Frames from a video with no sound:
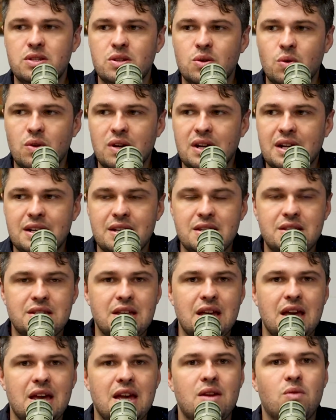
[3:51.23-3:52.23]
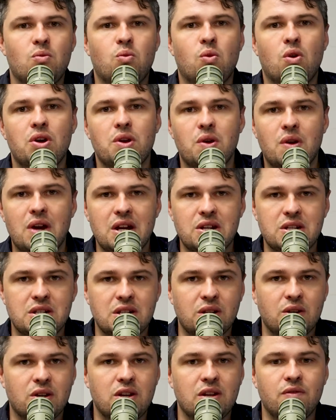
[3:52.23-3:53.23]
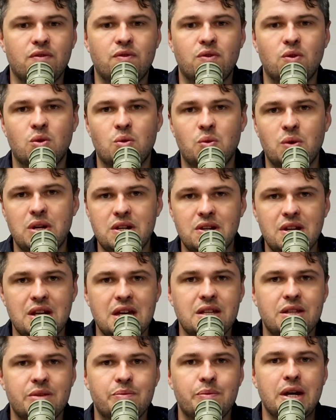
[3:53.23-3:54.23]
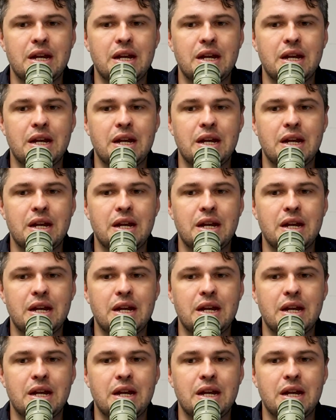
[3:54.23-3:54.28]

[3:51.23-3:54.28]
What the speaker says: still want to understand what you're actually looking for when you need the